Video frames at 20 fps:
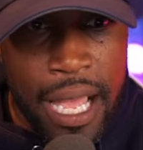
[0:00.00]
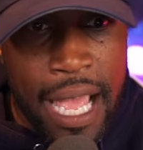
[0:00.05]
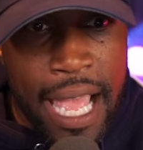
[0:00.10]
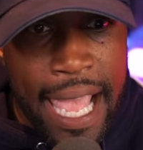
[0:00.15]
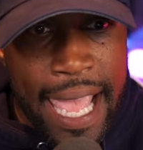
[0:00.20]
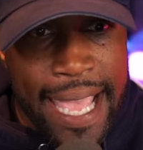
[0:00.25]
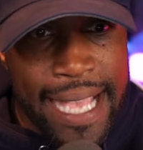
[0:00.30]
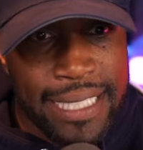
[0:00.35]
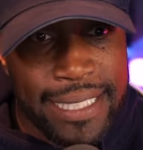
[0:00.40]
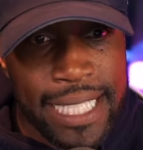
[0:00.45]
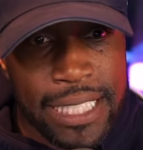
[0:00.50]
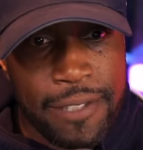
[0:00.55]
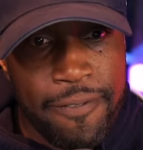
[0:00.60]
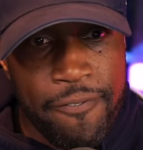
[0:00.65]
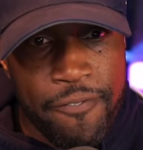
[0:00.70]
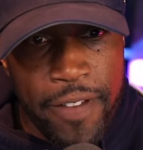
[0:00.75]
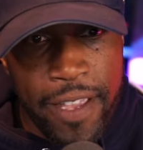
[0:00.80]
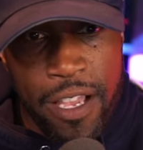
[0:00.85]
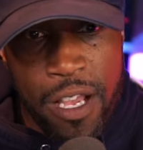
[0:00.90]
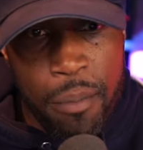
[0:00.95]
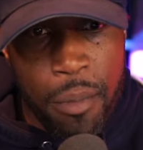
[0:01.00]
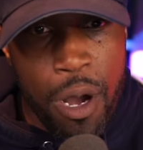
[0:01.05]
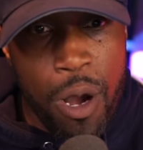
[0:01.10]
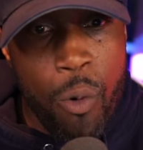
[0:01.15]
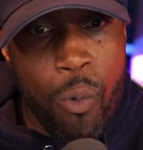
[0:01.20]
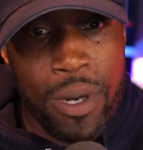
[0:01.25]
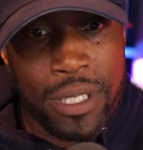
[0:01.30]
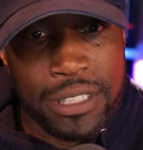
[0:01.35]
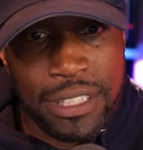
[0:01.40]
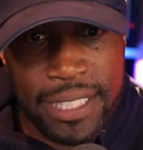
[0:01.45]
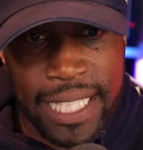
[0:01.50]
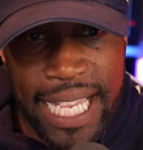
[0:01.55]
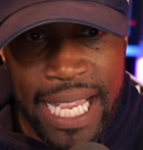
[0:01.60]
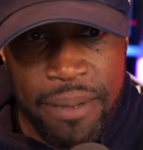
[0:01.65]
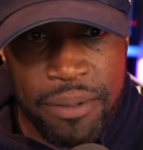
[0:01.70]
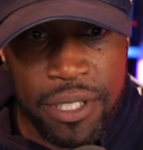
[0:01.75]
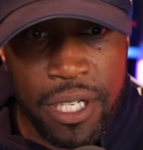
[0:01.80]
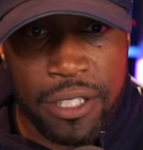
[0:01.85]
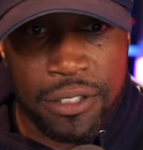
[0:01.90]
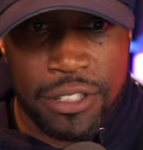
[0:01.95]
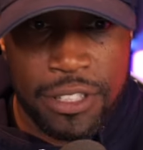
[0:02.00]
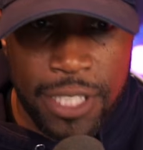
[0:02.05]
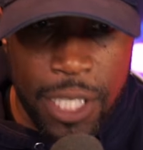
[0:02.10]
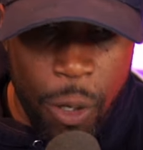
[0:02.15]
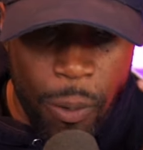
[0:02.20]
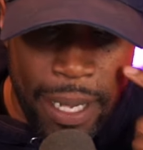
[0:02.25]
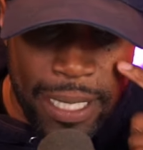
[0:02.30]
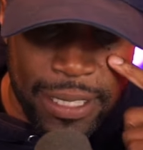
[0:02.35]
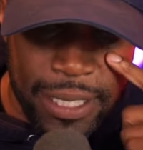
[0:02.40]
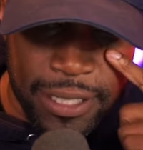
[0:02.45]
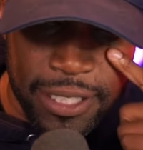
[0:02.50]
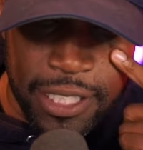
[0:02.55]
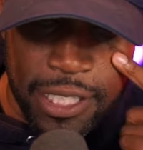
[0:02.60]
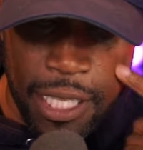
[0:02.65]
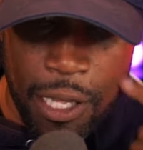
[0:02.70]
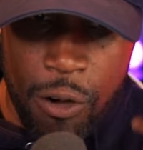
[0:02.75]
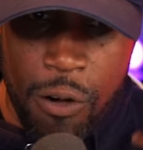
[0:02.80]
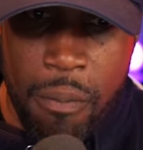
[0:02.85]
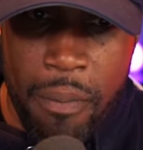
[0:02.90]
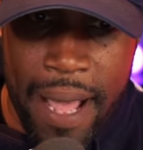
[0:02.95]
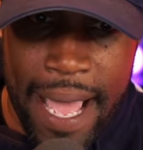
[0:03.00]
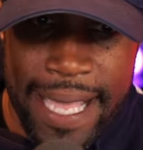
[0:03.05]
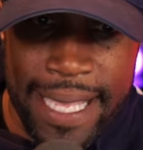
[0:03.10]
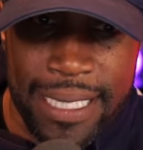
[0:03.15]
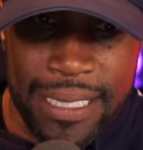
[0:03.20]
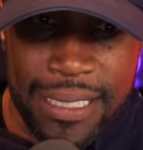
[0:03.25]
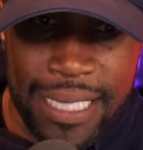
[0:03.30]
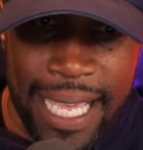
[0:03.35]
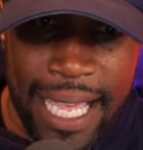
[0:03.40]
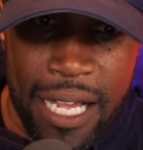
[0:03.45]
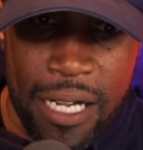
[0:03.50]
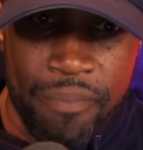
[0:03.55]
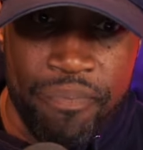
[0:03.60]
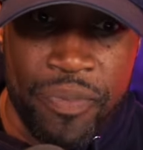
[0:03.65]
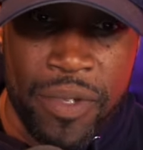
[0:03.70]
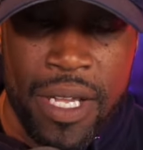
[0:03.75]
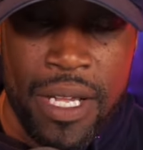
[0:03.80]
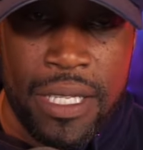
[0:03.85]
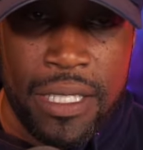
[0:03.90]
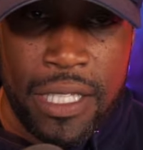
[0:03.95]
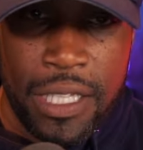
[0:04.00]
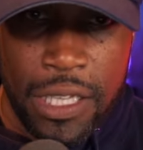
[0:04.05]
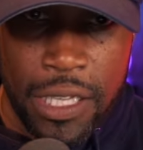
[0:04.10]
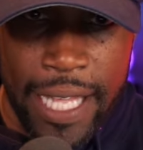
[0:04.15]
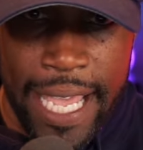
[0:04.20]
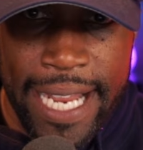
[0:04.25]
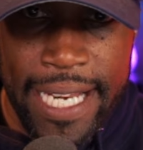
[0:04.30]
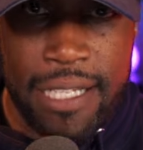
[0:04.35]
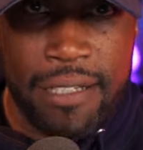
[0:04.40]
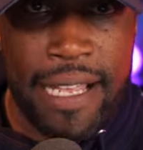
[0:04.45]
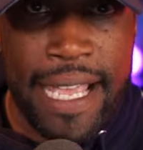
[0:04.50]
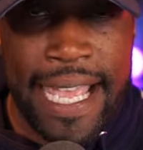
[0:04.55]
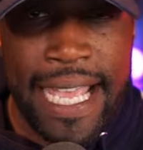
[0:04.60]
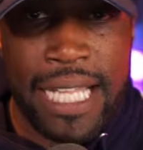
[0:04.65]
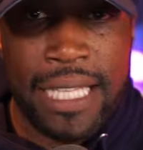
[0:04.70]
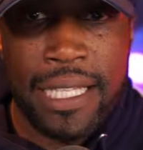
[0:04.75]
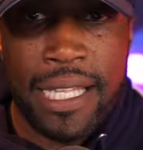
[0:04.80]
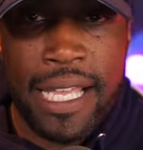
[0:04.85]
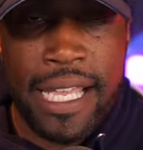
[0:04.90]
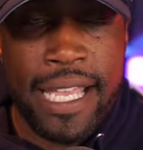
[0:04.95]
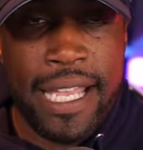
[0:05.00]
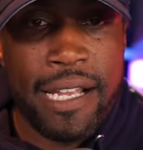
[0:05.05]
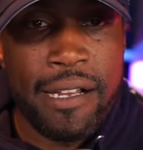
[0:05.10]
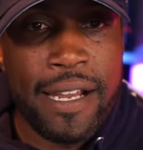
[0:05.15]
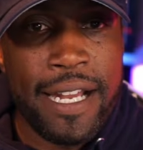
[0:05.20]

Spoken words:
He says, film on what teams are doing to slow Micah down later in the year.